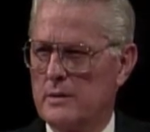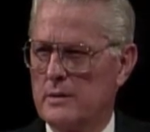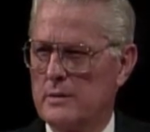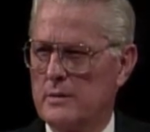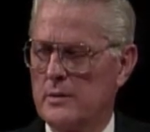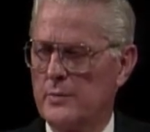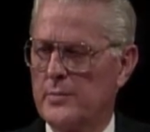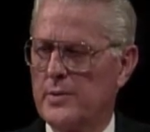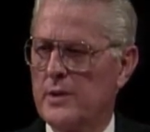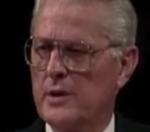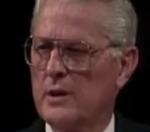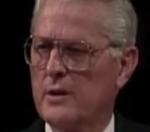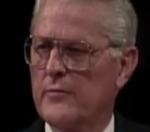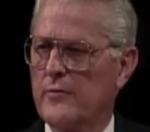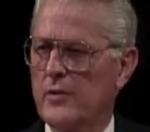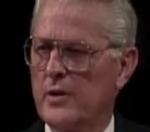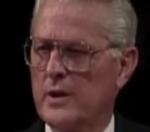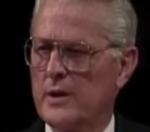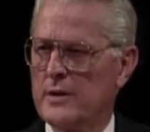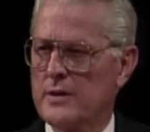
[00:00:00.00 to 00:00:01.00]
To
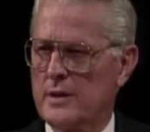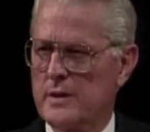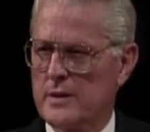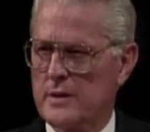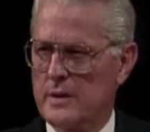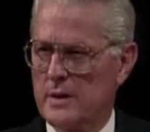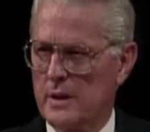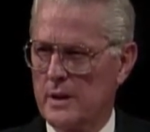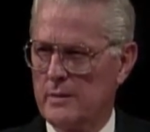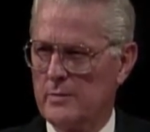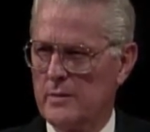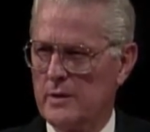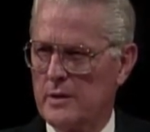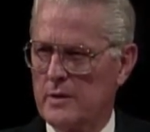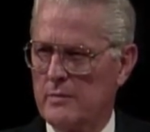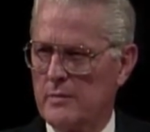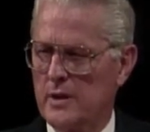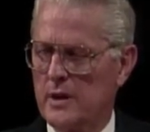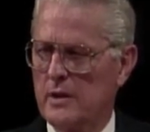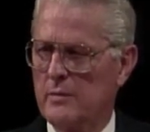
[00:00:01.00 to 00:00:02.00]
paraphrase a
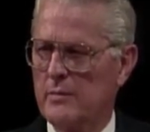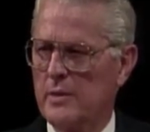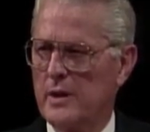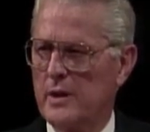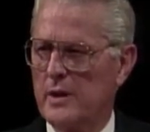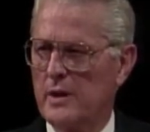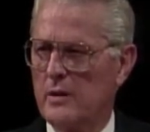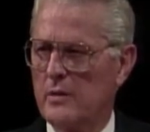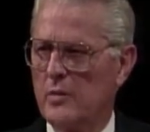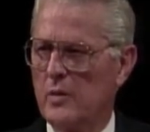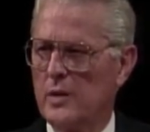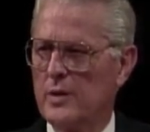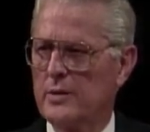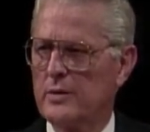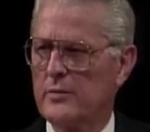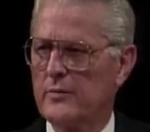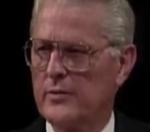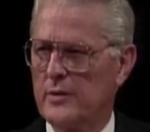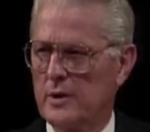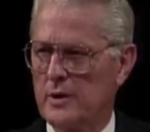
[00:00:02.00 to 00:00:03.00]
statement made by
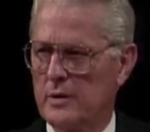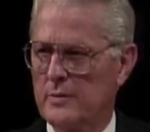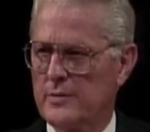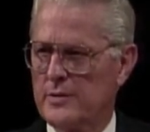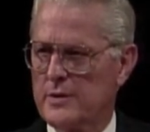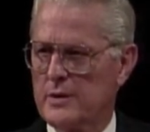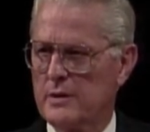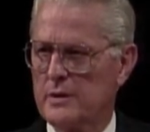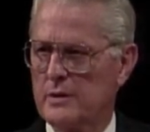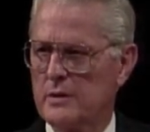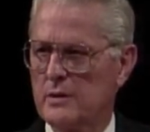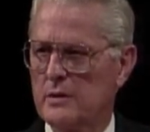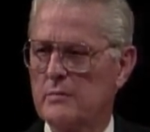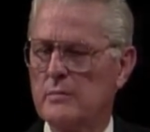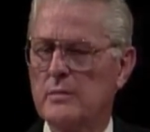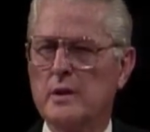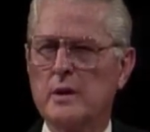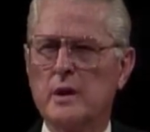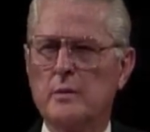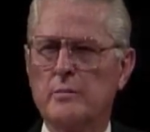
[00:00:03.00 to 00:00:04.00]
Wendell Phillips, it
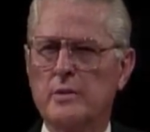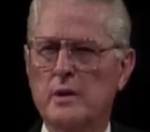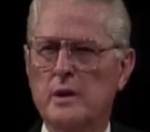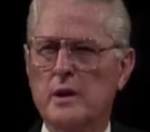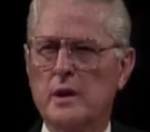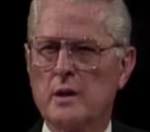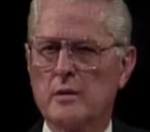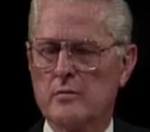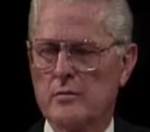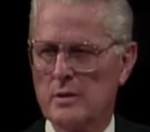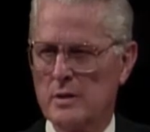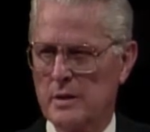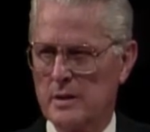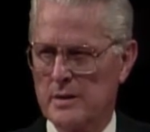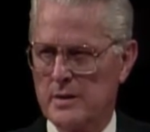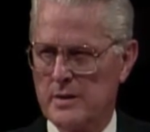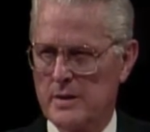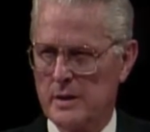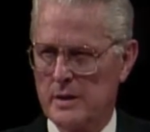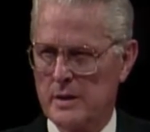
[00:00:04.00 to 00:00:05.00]
may be accurately
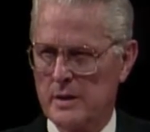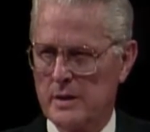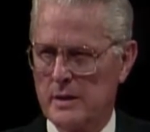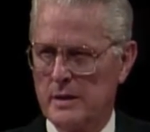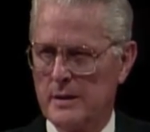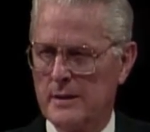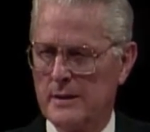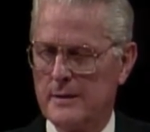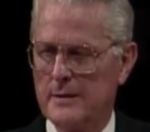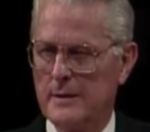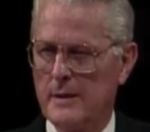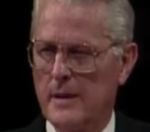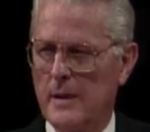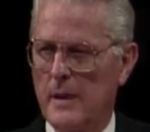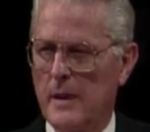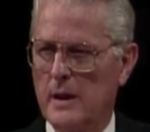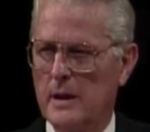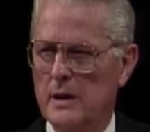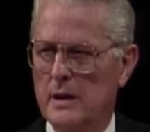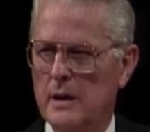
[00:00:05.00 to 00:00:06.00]
said,
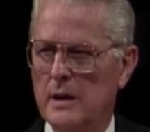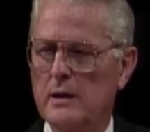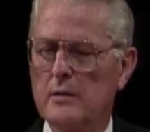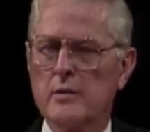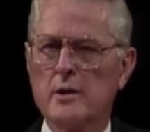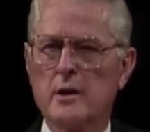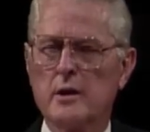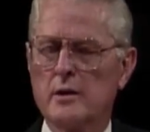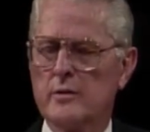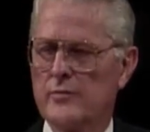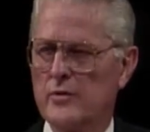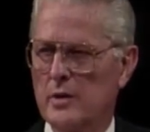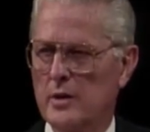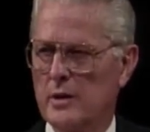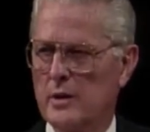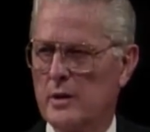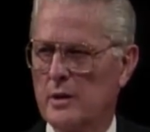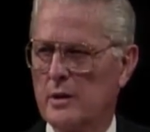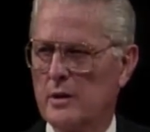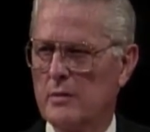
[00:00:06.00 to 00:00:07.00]
how
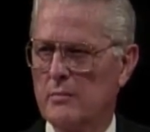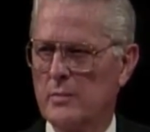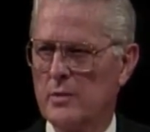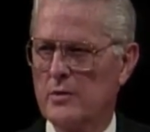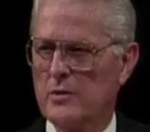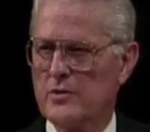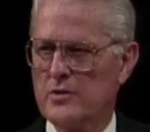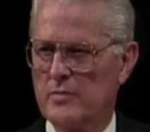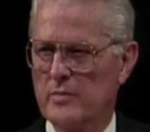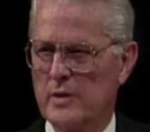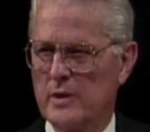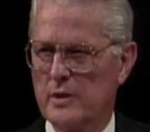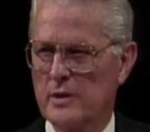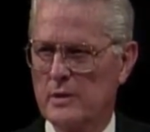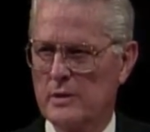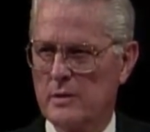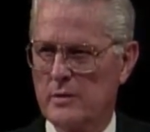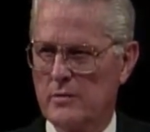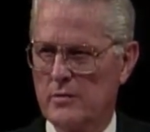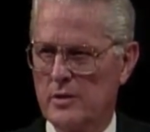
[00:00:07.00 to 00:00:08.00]
carefully most
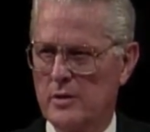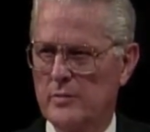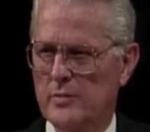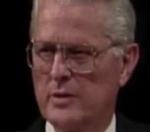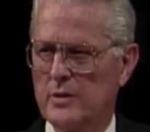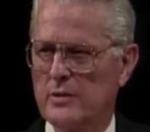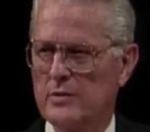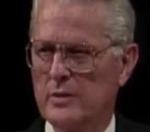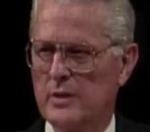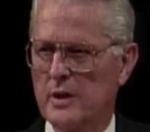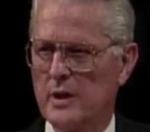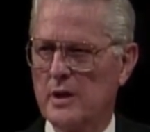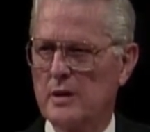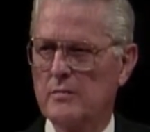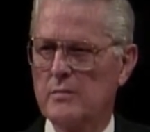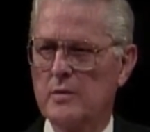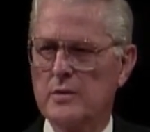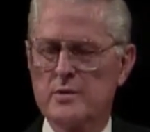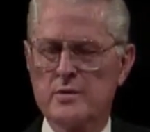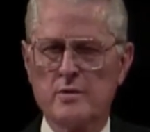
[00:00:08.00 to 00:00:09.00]
men creep into
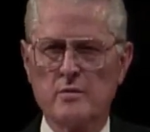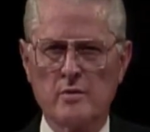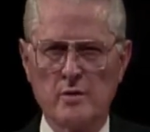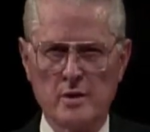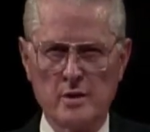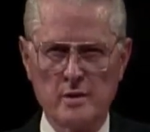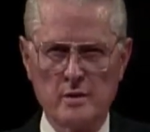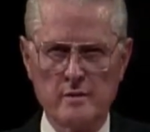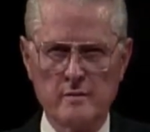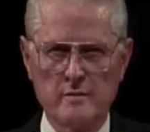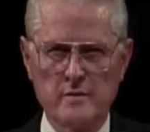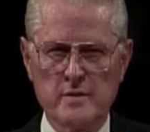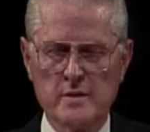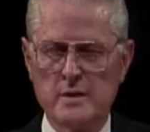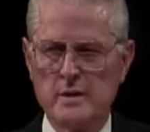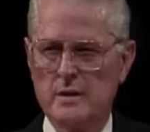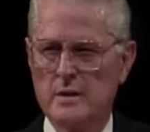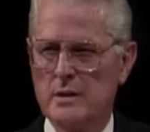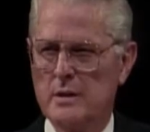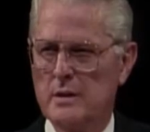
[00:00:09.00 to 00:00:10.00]
nameless graves,
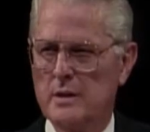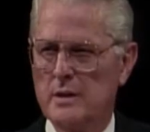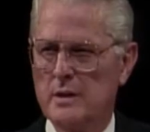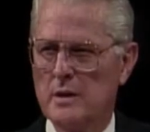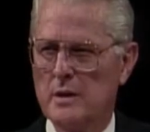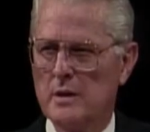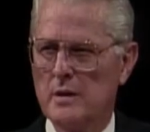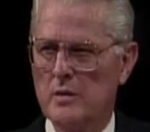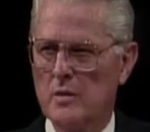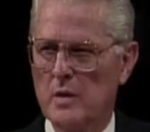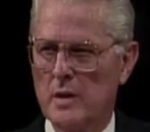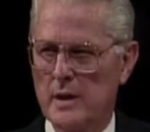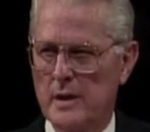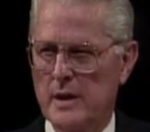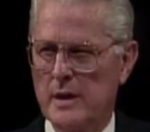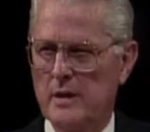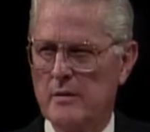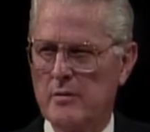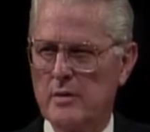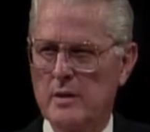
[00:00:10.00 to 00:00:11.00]
while
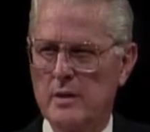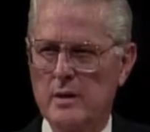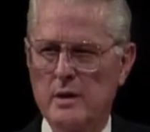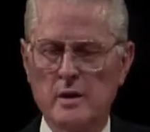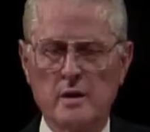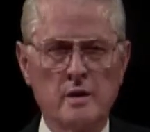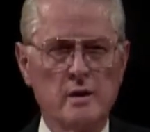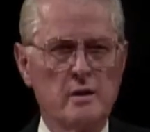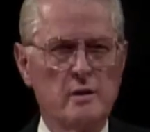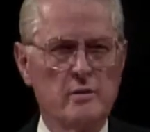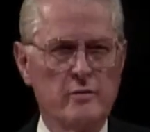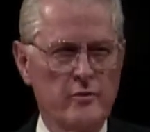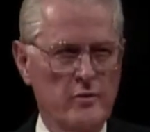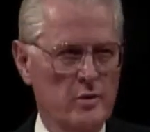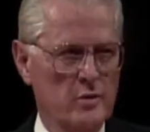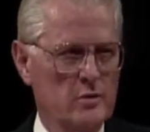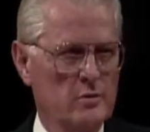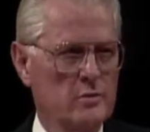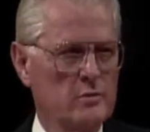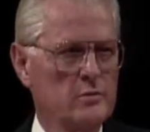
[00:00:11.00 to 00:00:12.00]
now and then a
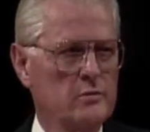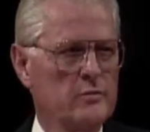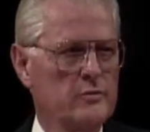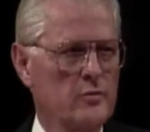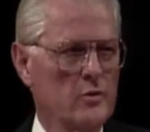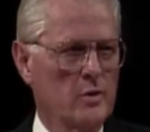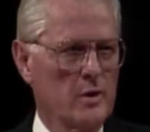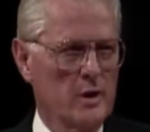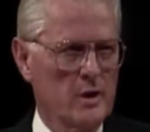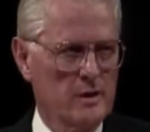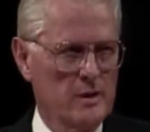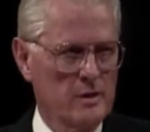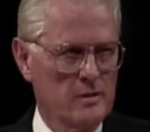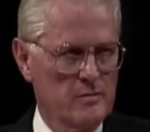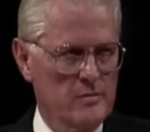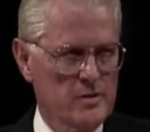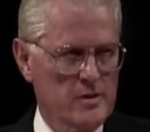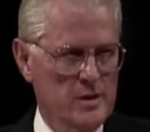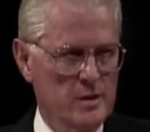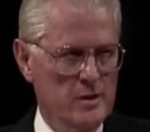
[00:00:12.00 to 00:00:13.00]
few forget
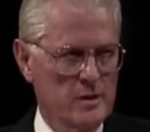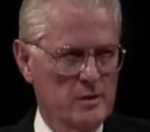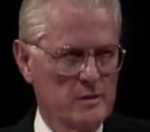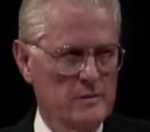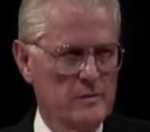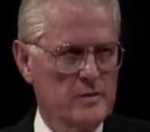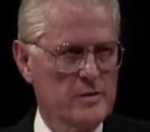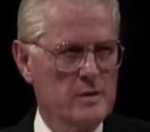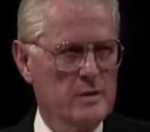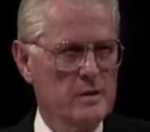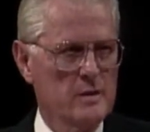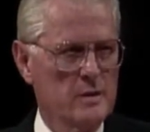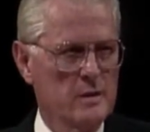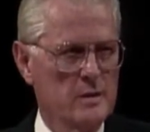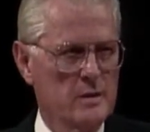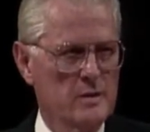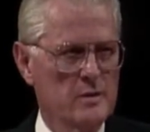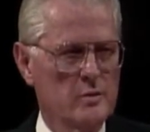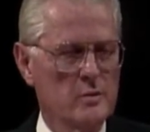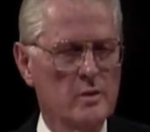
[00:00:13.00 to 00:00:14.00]
themselves
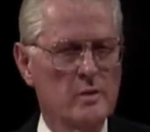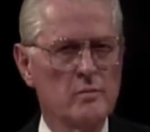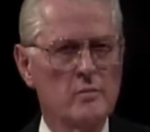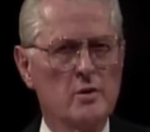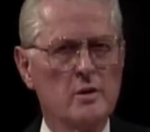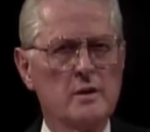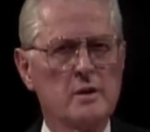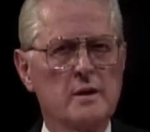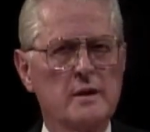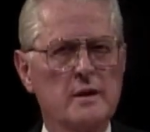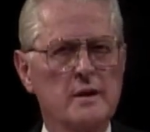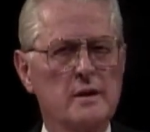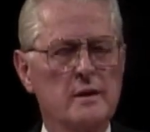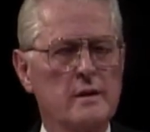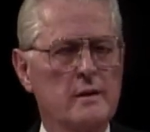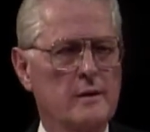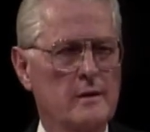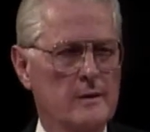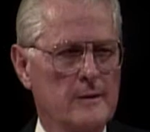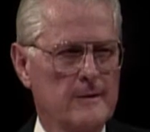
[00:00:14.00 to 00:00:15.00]
into
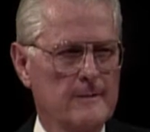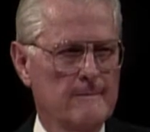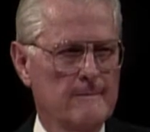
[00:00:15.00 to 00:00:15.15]
immortality.